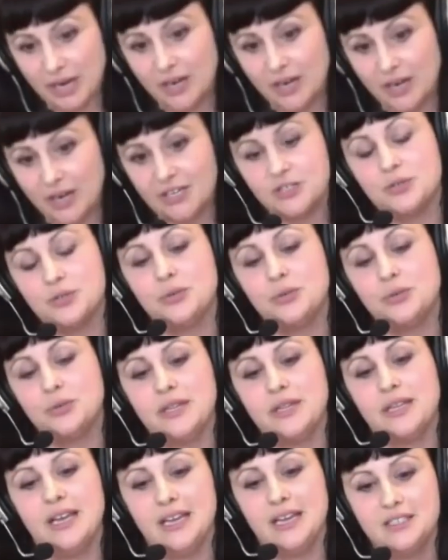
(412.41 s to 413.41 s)
wearing jewelry
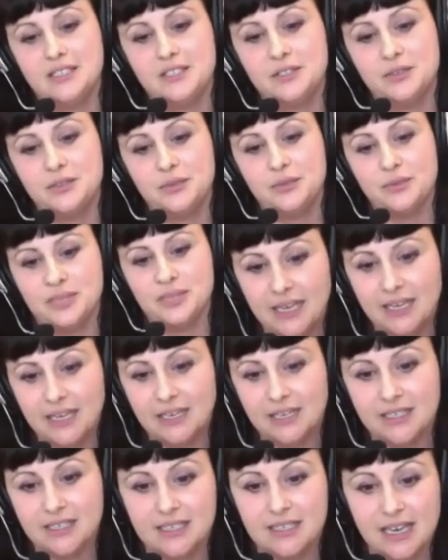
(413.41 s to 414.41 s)
that had to do with
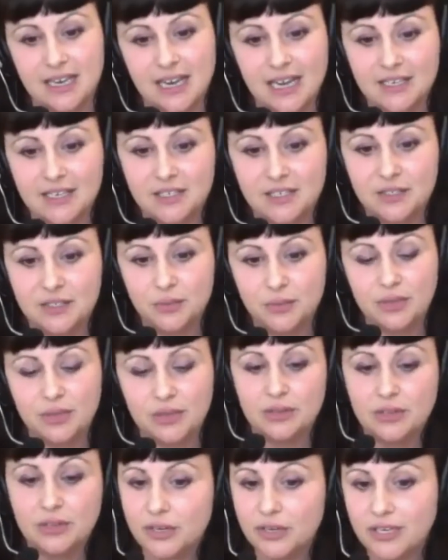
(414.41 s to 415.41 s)
science and it had to do with
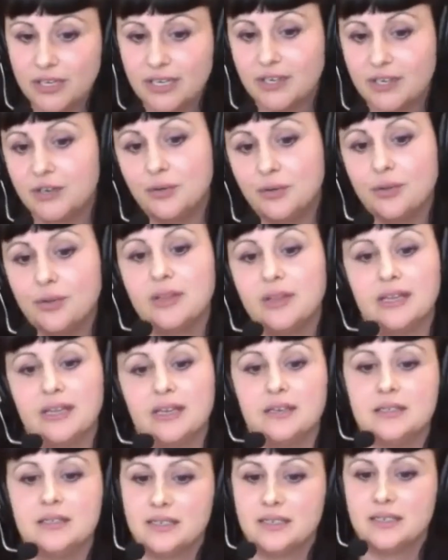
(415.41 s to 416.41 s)
learning new
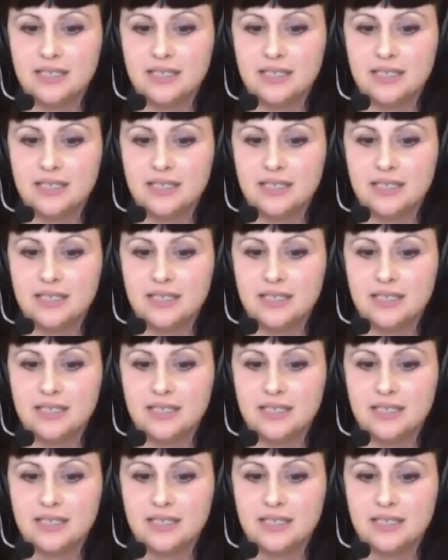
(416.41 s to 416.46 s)
things.